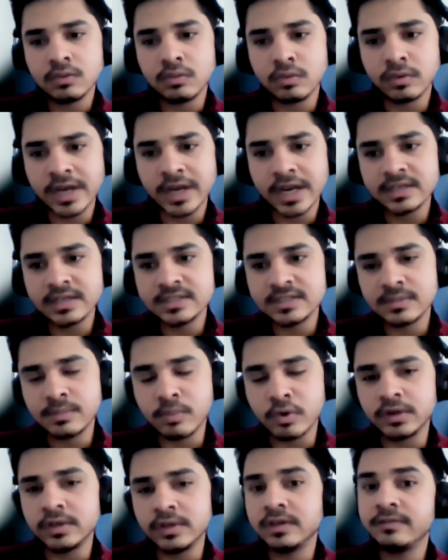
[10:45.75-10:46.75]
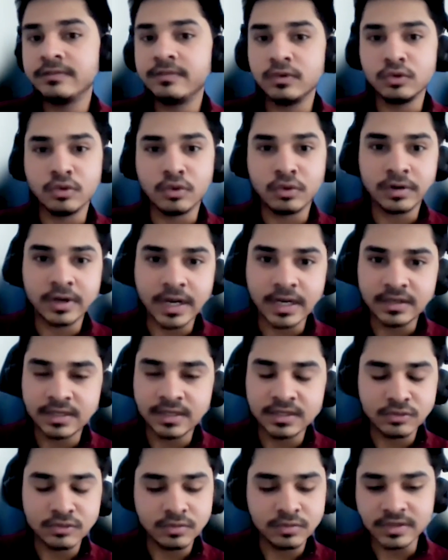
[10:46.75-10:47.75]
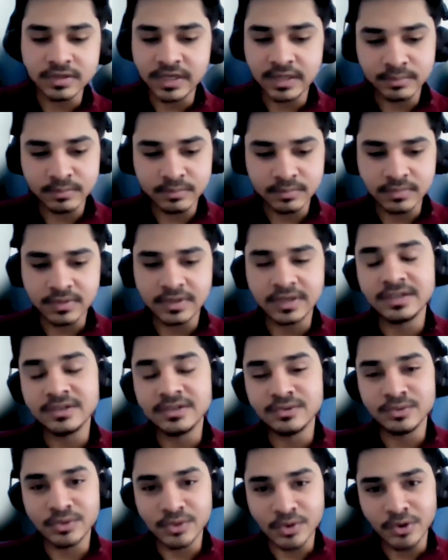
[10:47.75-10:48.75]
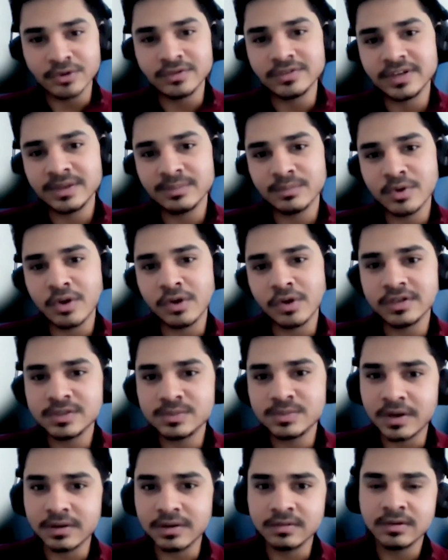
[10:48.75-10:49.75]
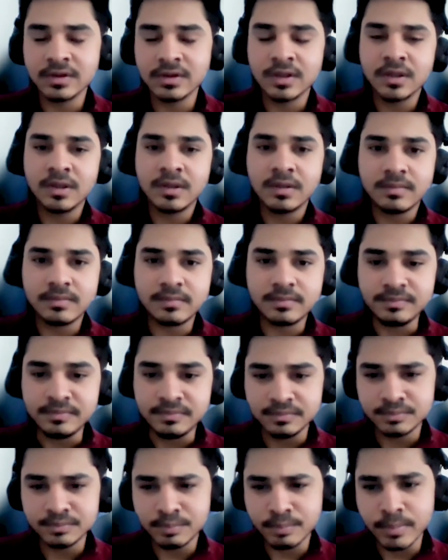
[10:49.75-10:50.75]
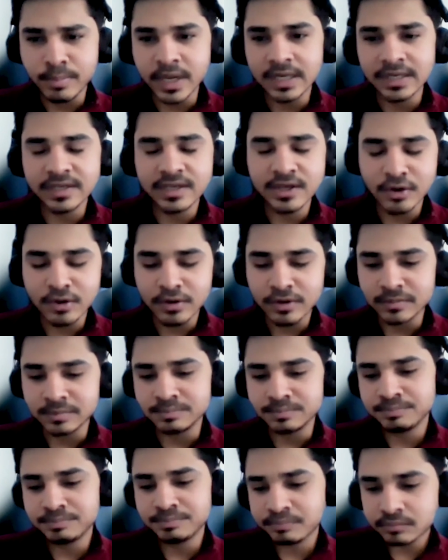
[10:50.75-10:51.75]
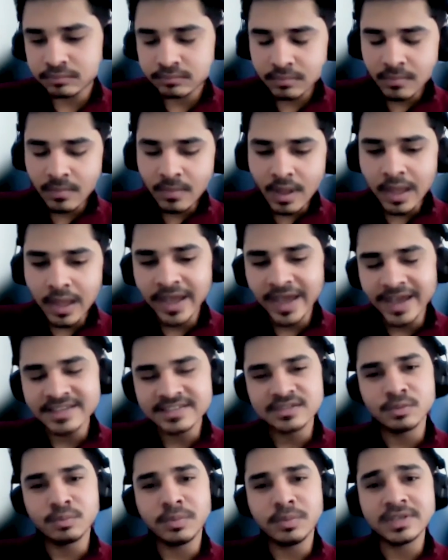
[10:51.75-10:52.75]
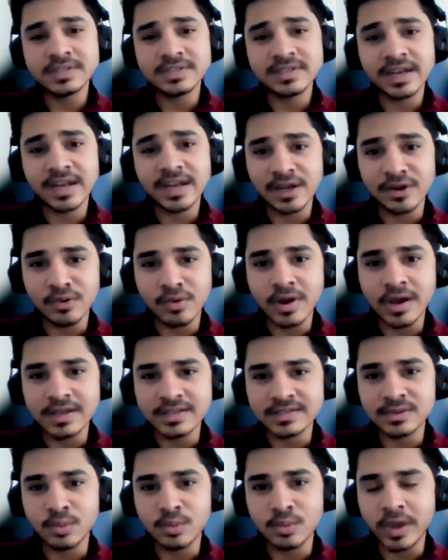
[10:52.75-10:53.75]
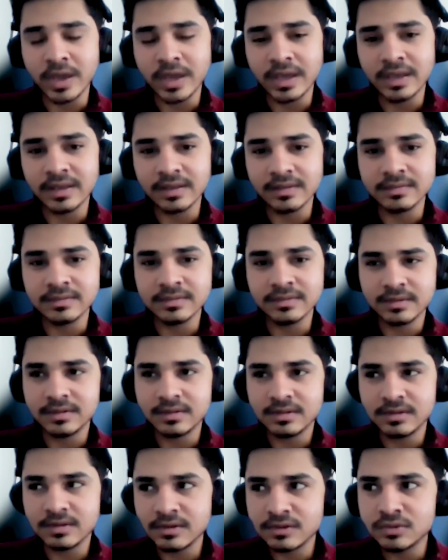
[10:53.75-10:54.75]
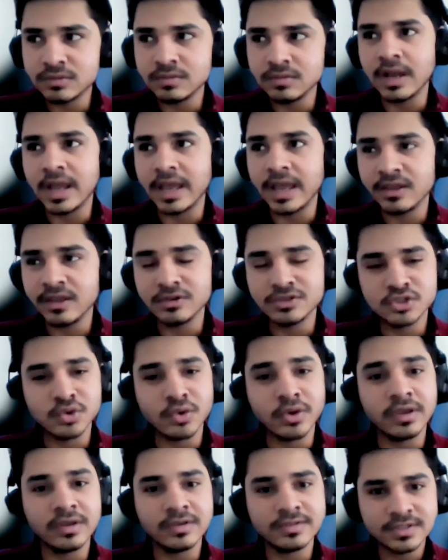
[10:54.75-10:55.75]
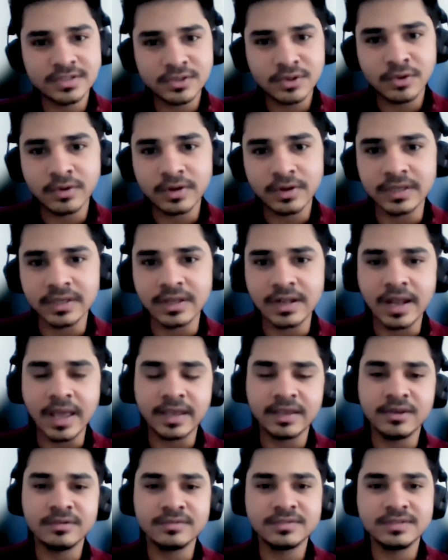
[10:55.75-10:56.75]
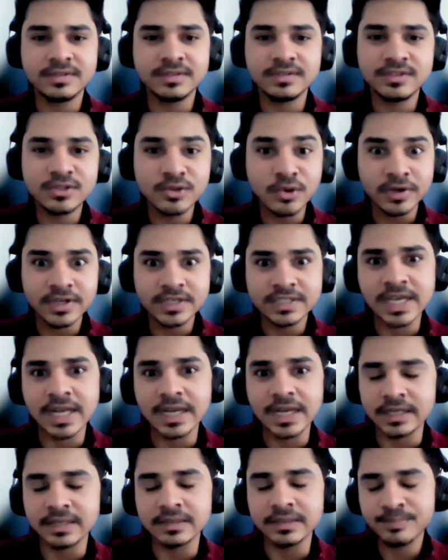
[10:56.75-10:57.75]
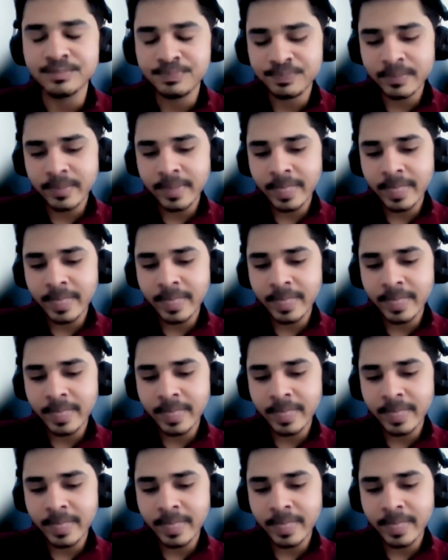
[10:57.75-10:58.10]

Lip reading: Don't get disappointed if you don't get into your dream college, but build your SOPs and LORs the way, like you're showing your story, like your storytelling.